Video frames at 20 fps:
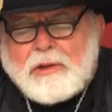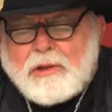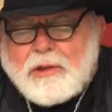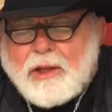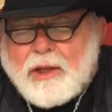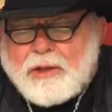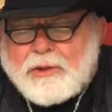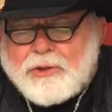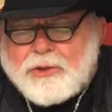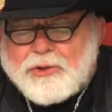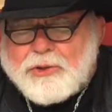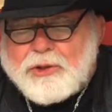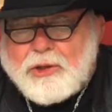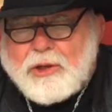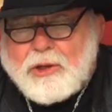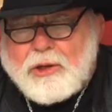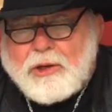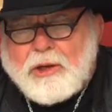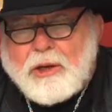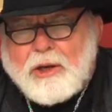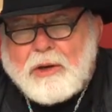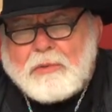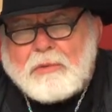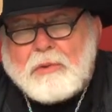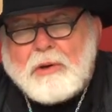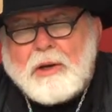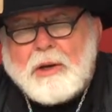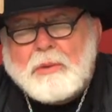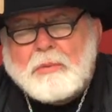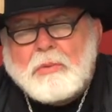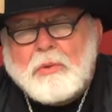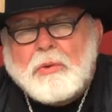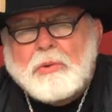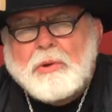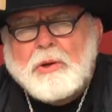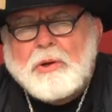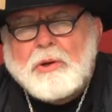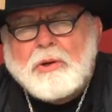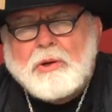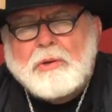that the son had really
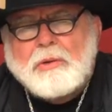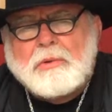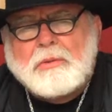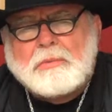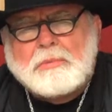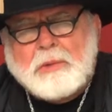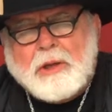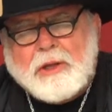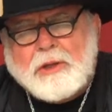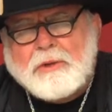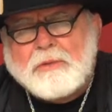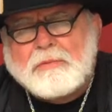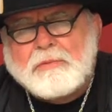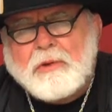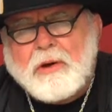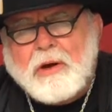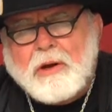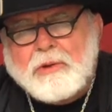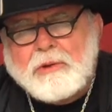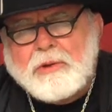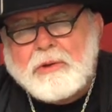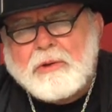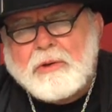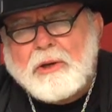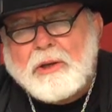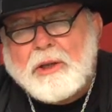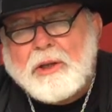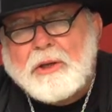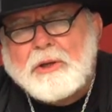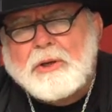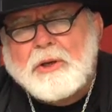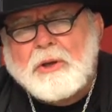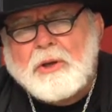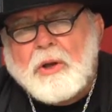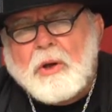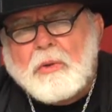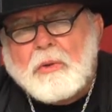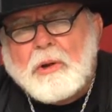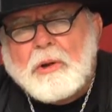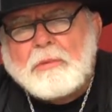wanted to meet the father and get to
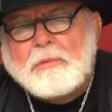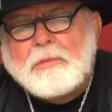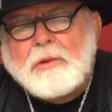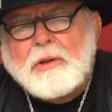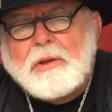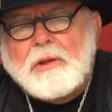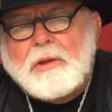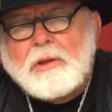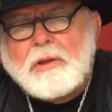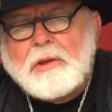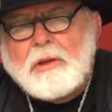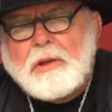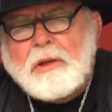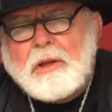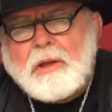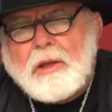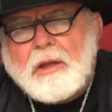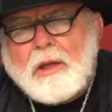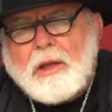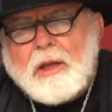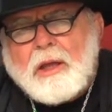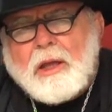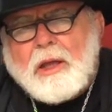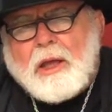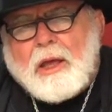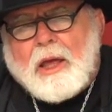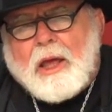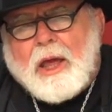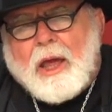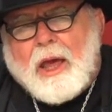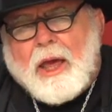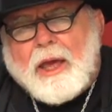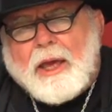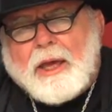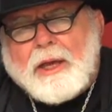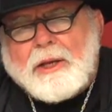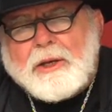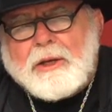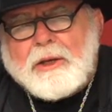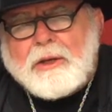know him.
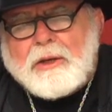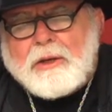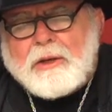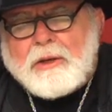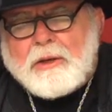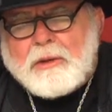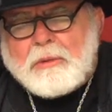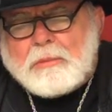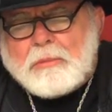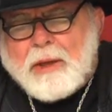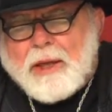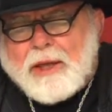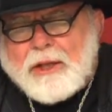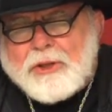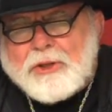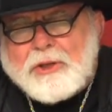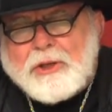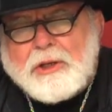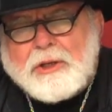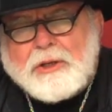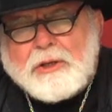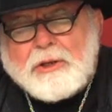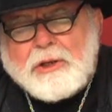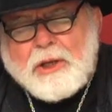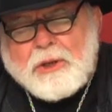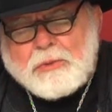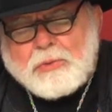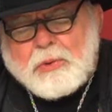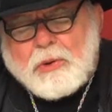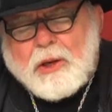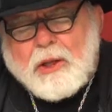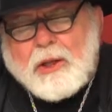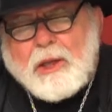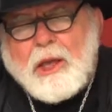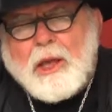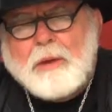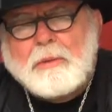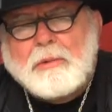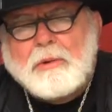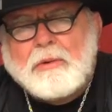And the man said, "That's what I
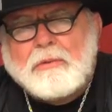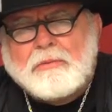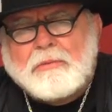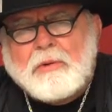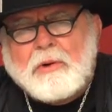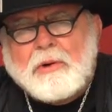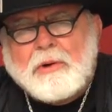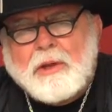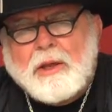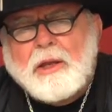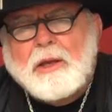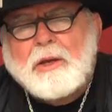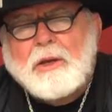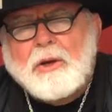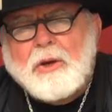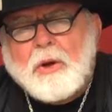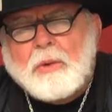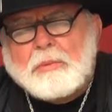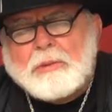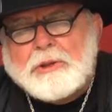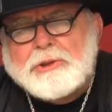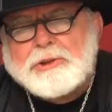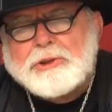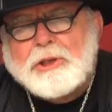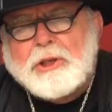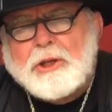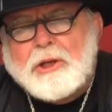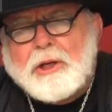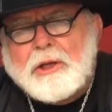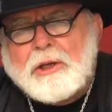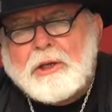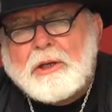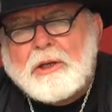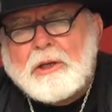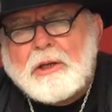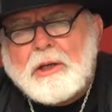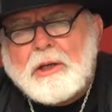came here for, to get to know my son."